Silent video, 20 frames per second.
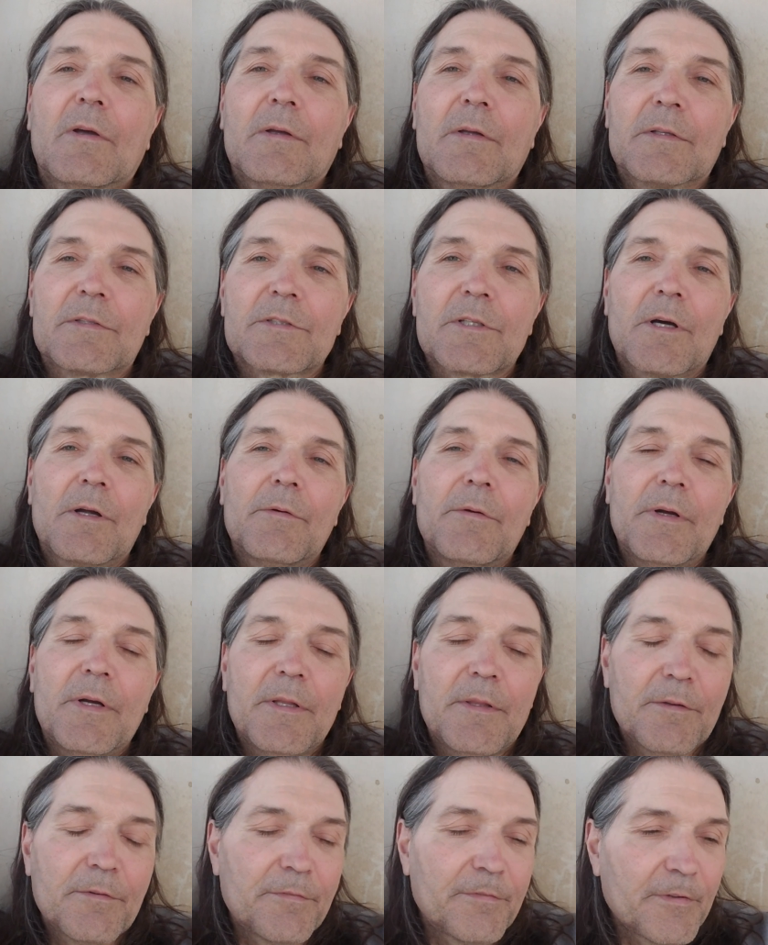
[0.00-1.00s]
It's already
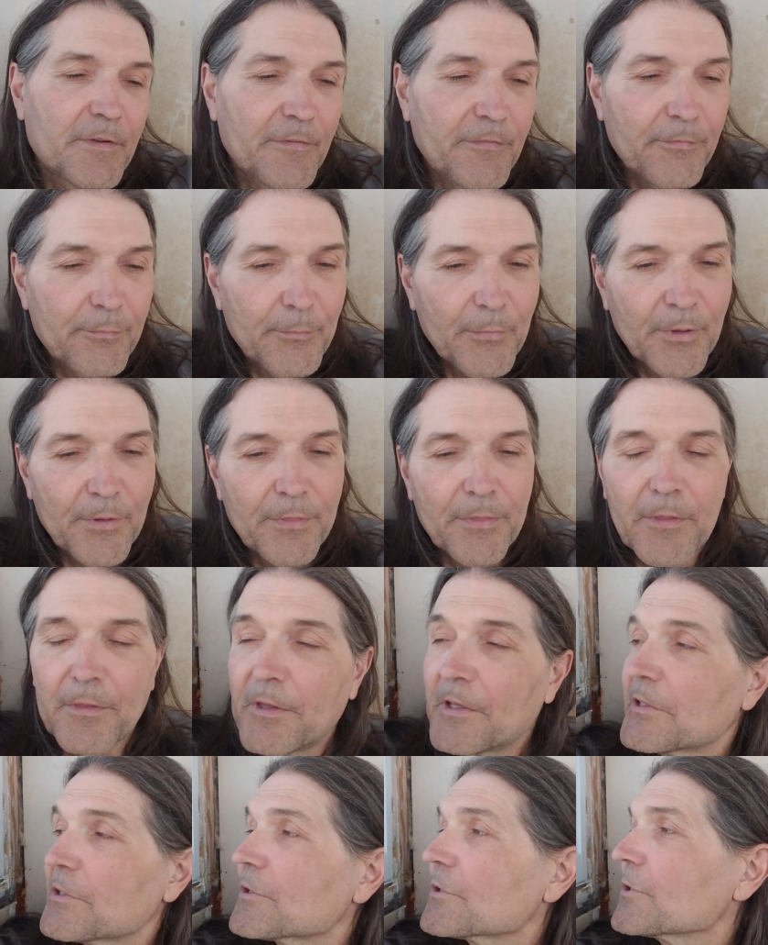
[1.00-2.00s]
the fifth month of
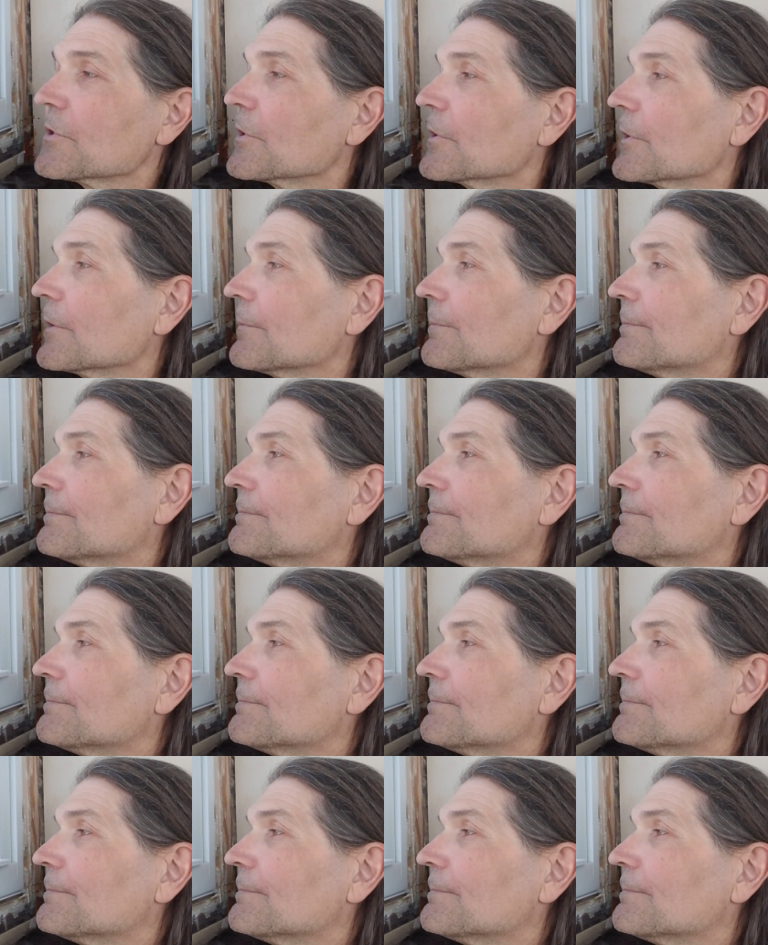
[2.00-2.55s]
this year.